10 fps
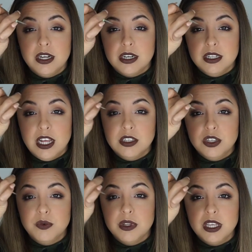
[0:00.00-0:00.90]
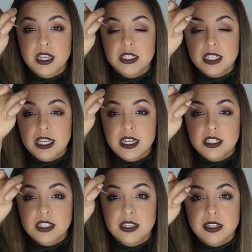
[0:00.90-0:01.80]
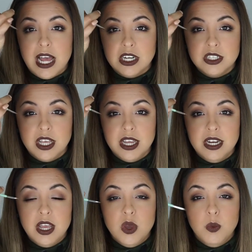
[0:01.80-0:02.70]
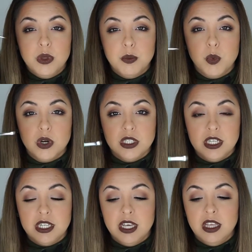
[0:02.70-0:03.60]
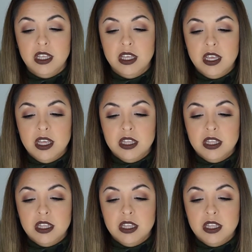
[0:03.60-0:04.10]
and it allows you really to get into the lash line with more detail.